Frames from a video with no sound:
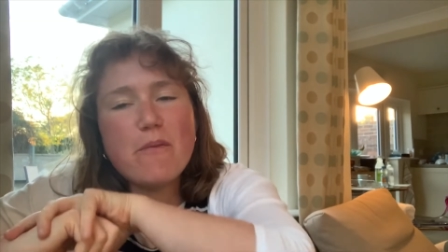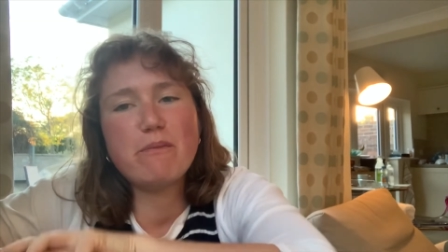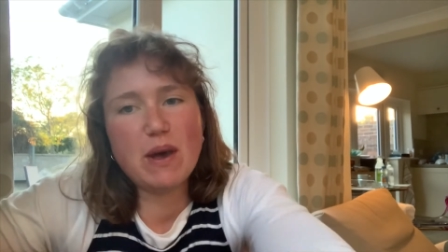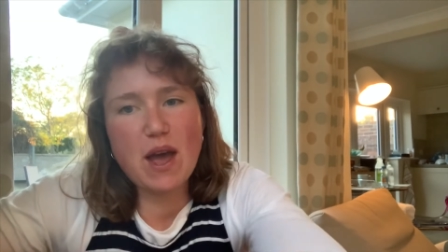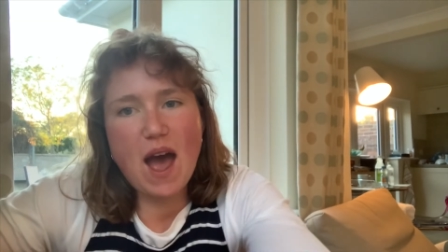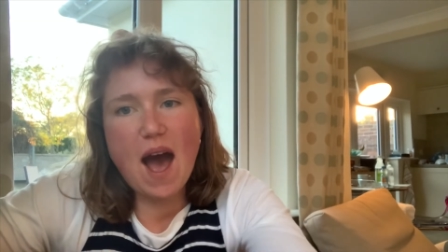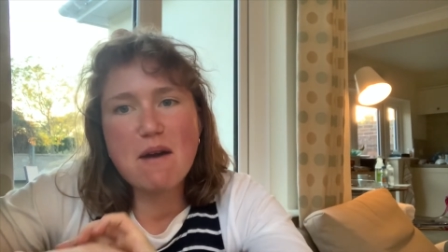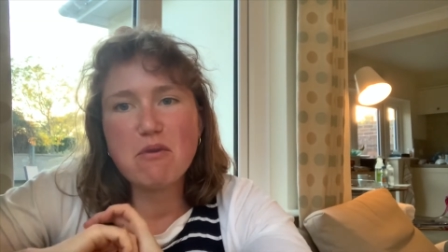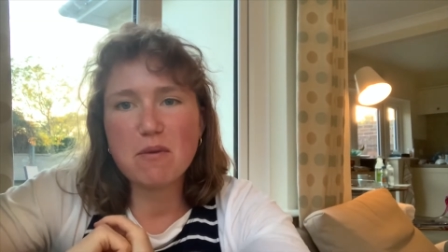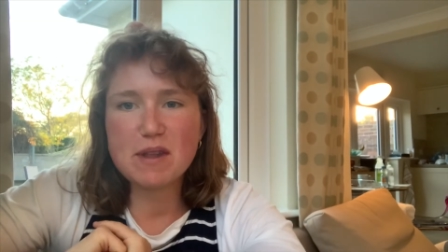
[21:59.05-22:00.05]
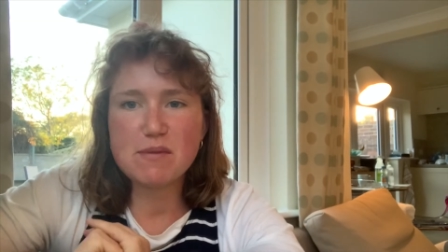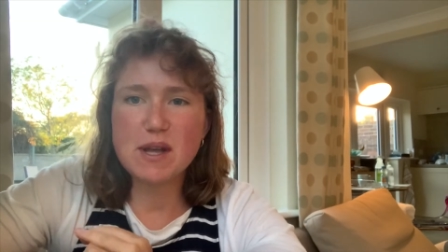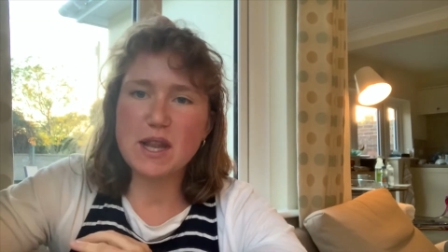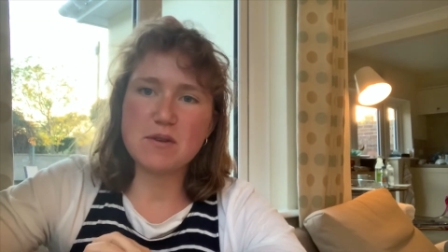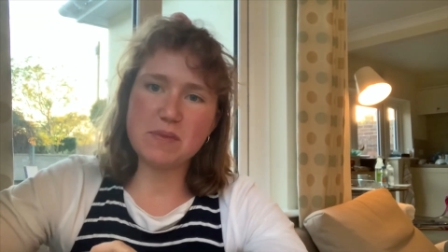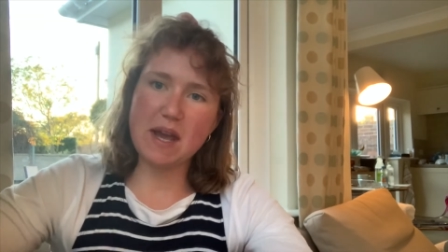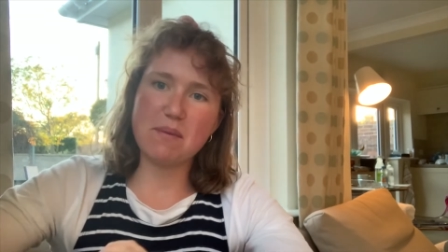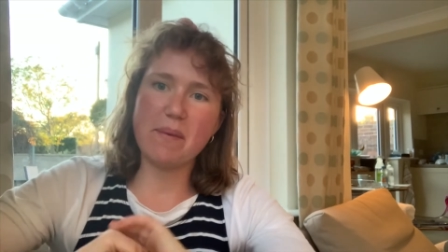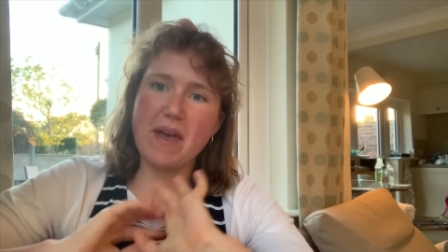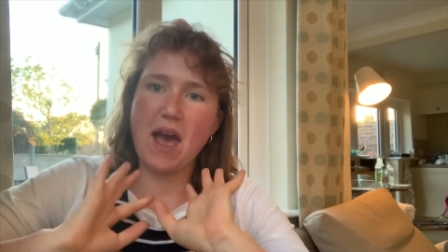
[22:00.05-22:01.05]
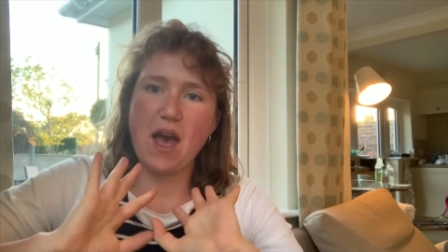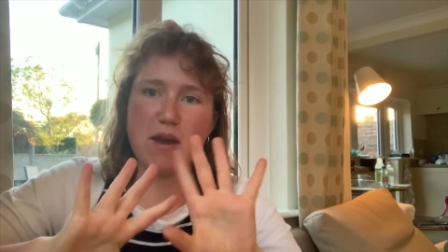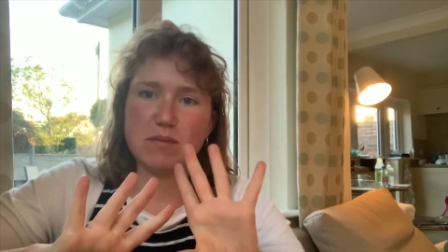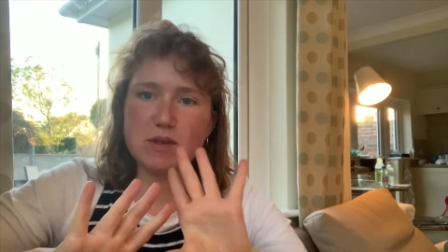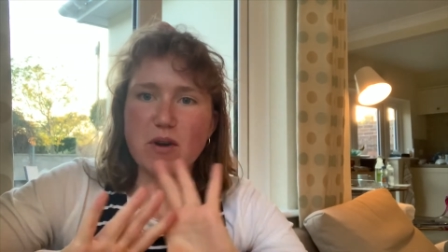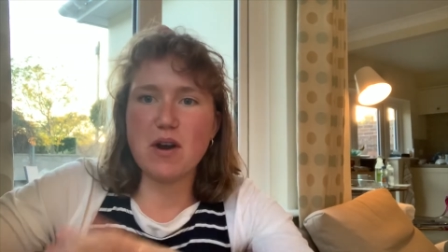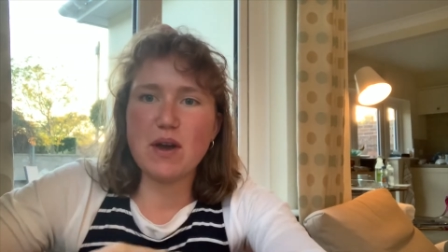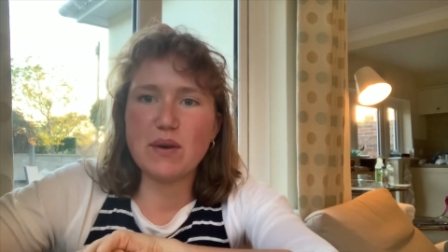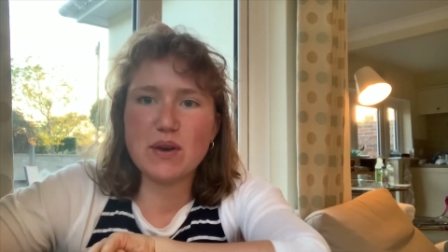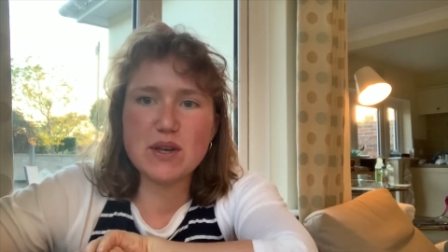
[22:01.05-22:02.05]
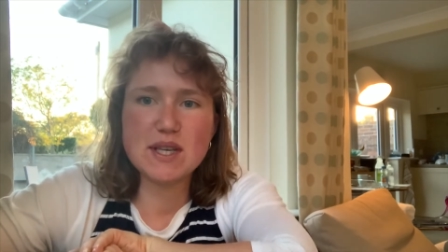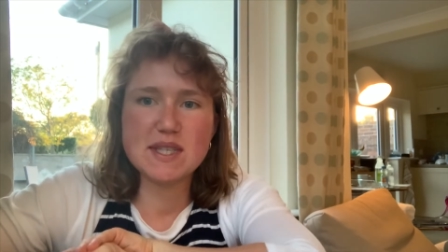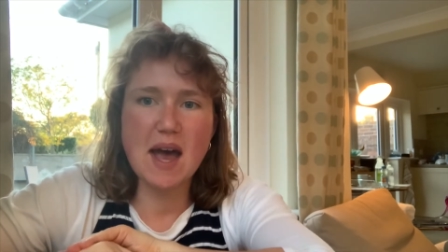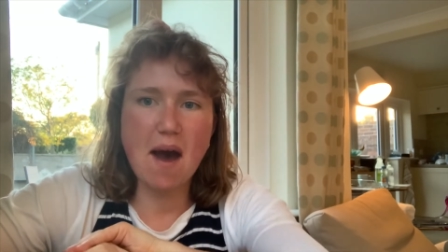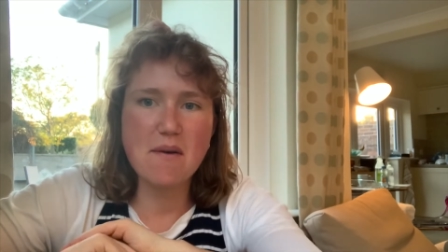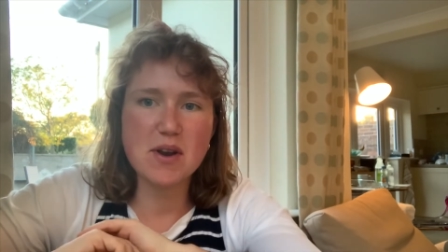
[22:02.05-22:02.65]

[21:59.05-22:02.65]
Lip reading: But I probably will update when we get home tomorrow, because I want